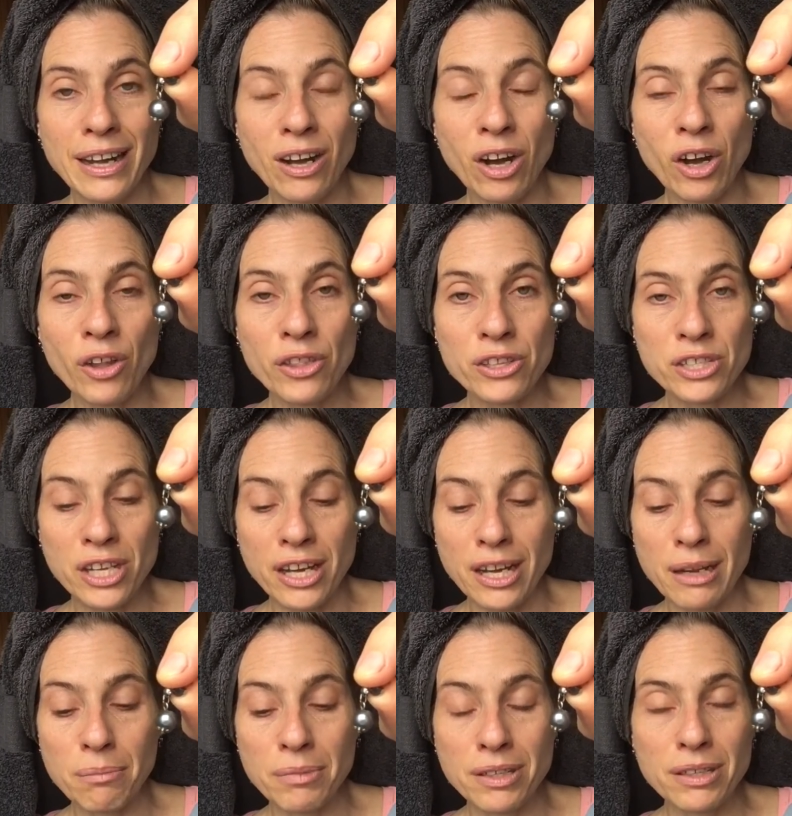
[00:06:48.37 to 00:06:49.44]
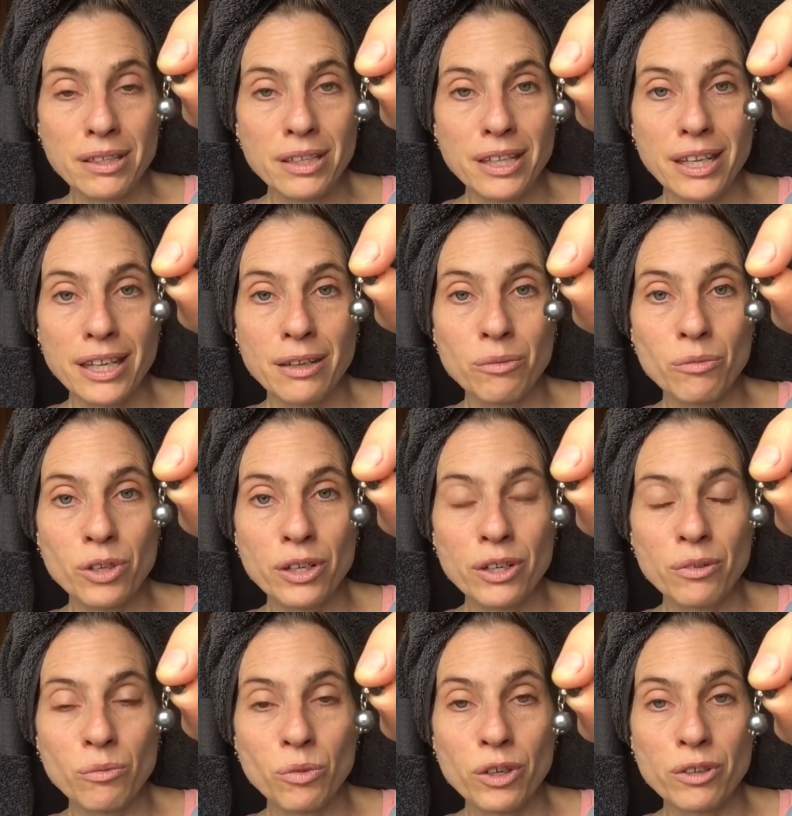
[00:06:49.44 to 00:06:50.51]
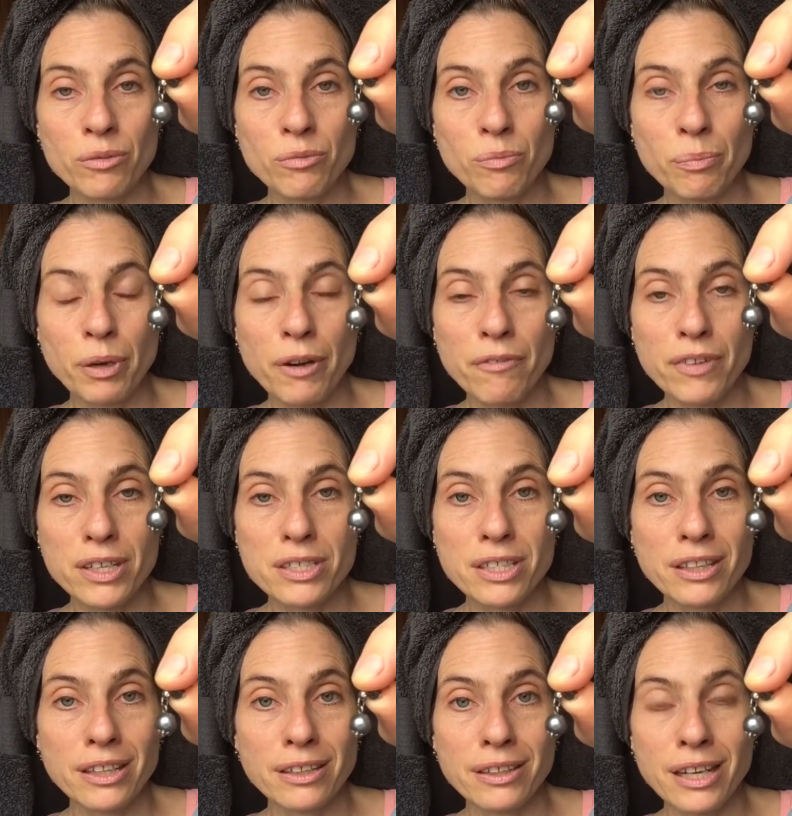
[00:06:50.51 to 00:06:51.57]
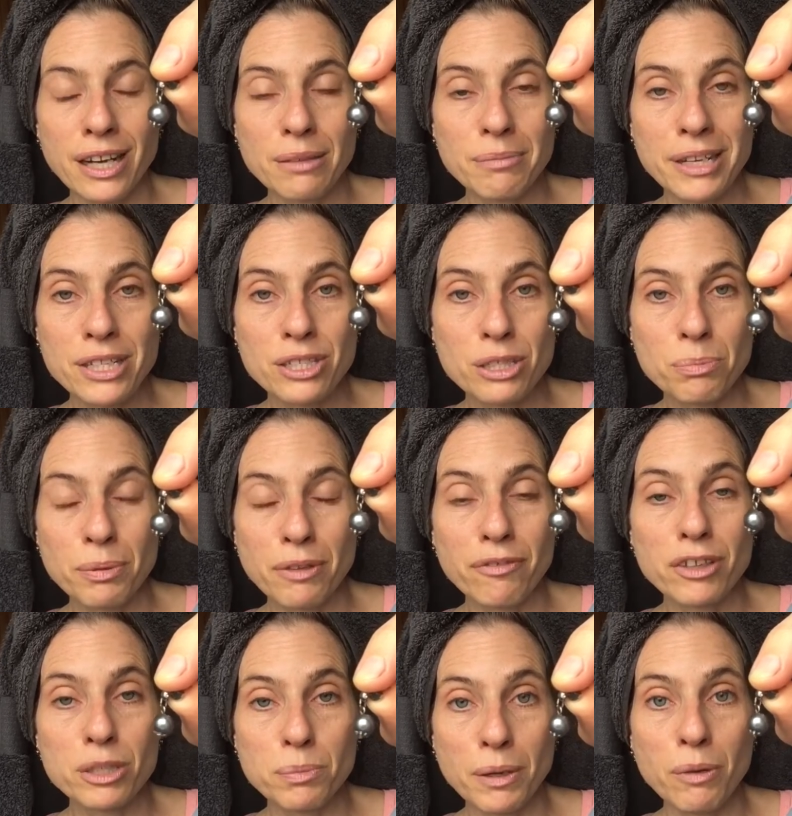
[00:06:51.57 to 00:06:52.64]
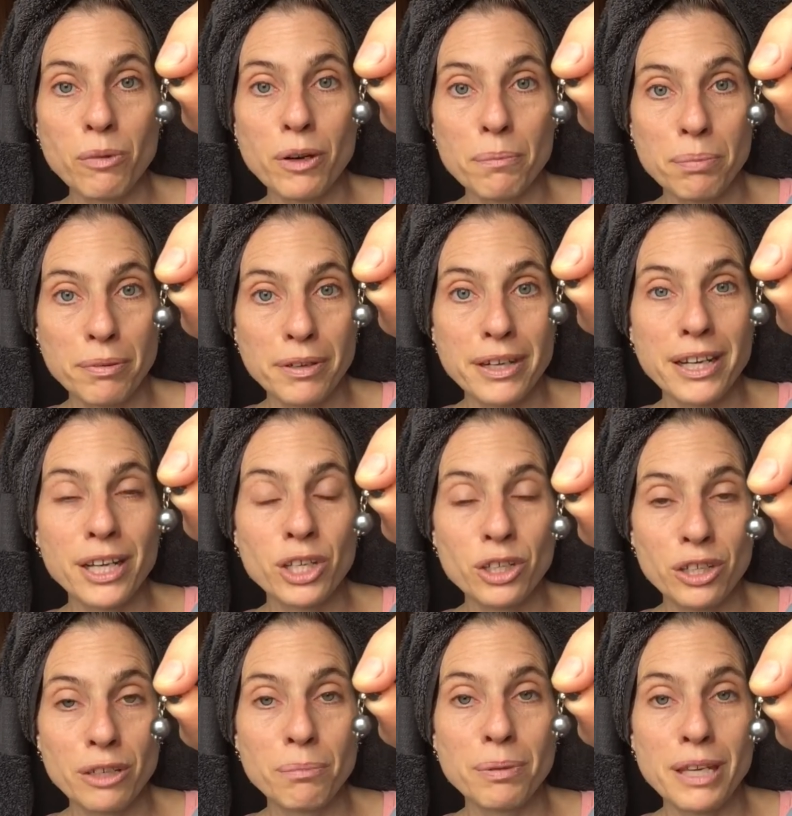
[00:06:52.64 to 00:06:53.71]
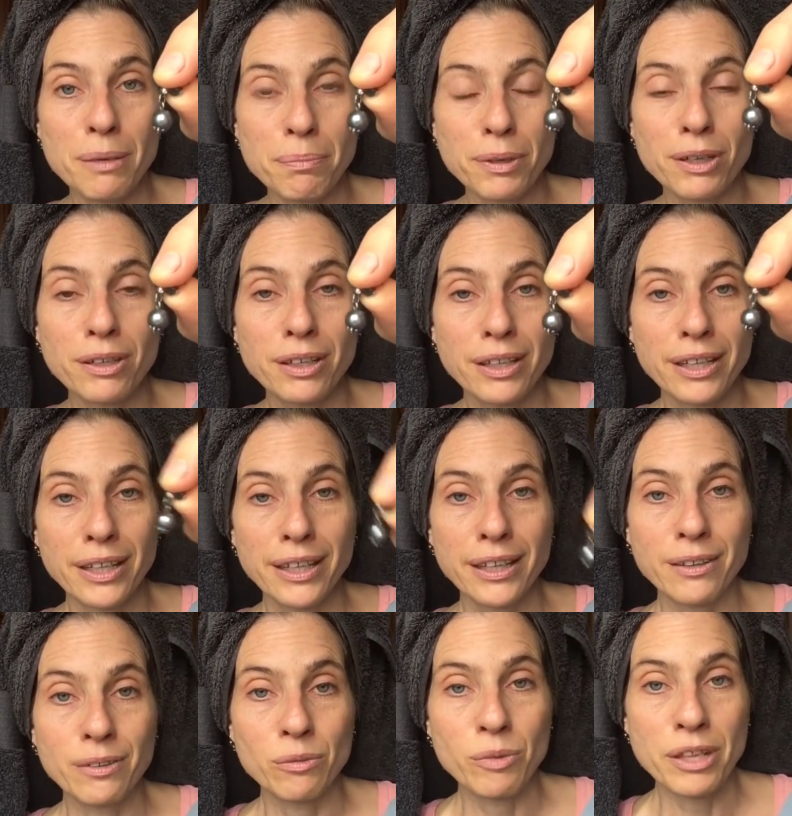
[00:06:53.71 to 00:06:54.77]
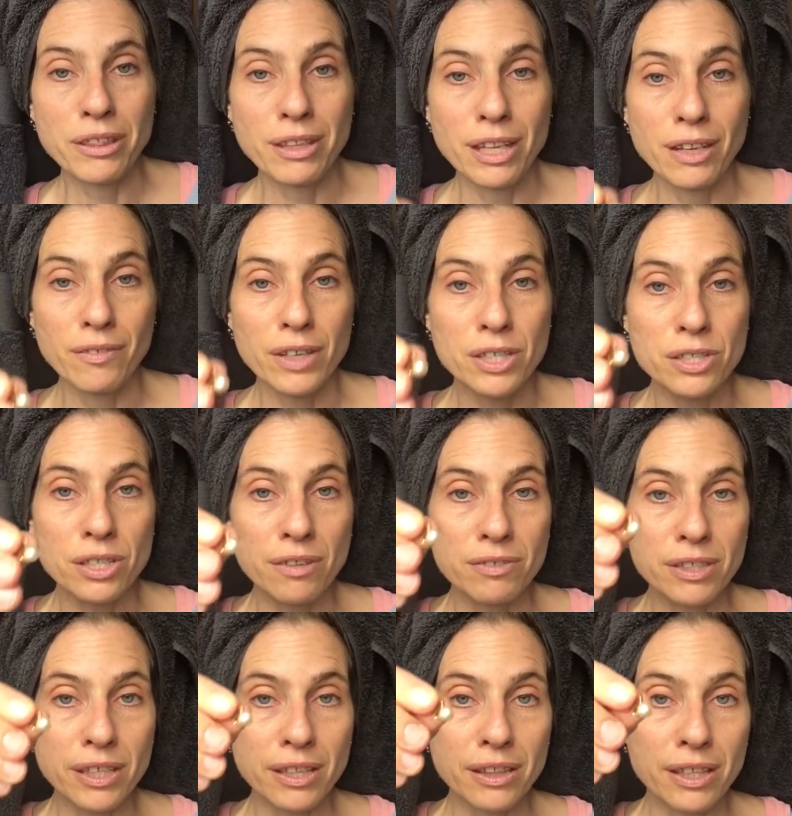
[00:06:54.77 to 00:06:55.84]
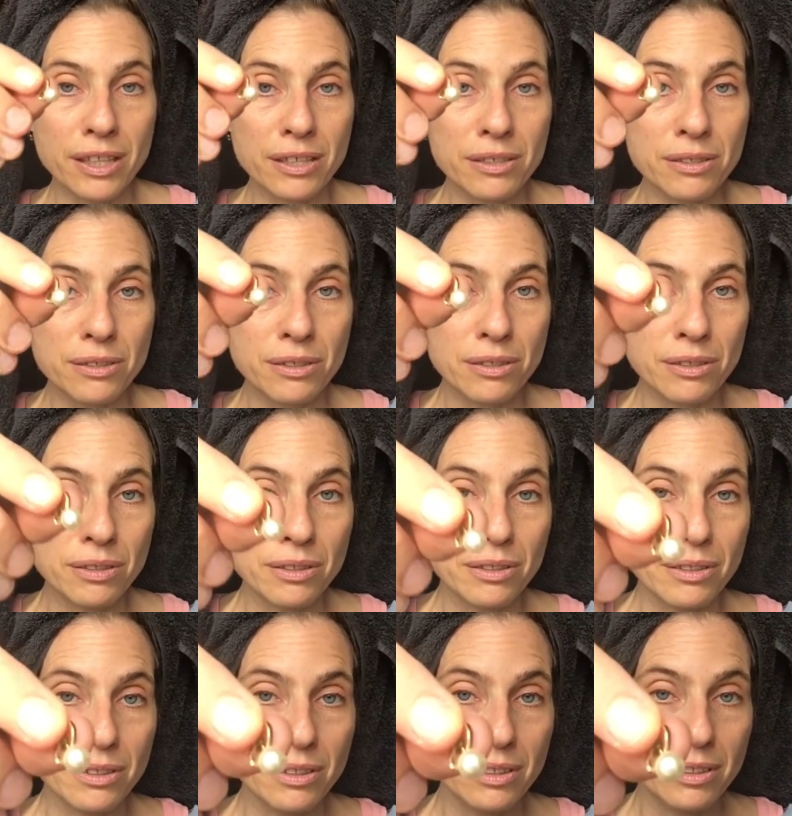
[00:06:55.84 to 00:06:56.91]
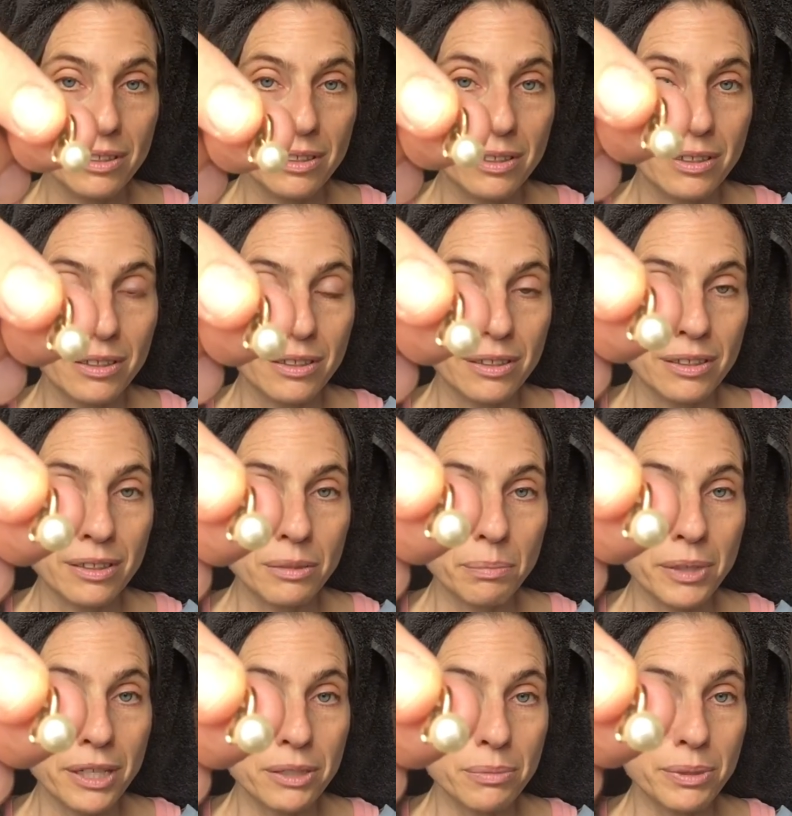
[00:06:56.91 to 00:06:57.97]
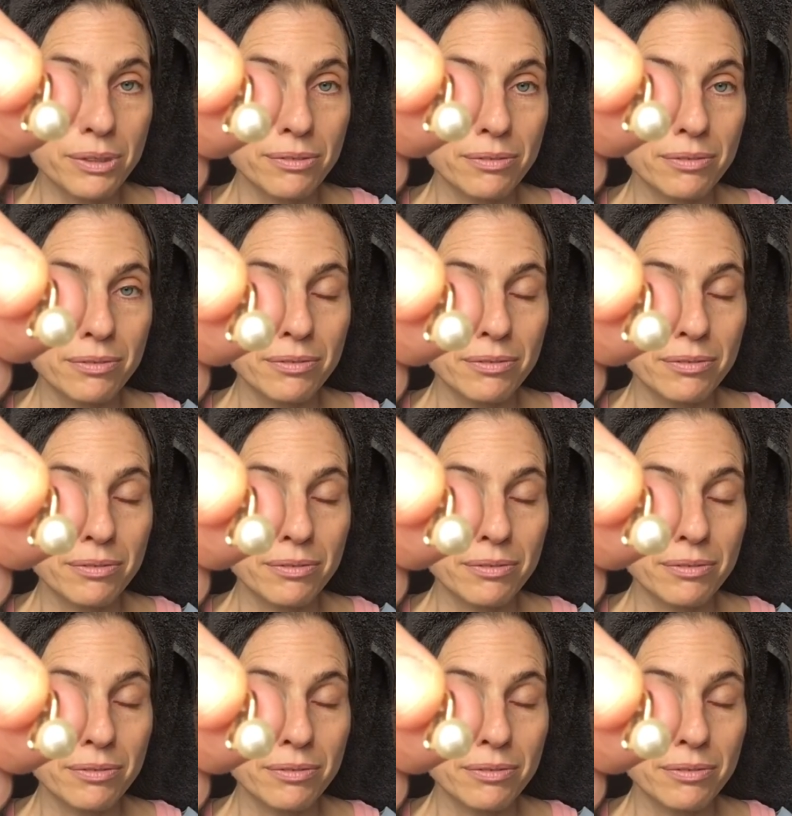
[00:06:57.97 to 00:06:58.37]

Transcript: all the time, and we're perfect, and then God makes us perfect, but we're pretty good people, and we think of ourselves like this. It's possible.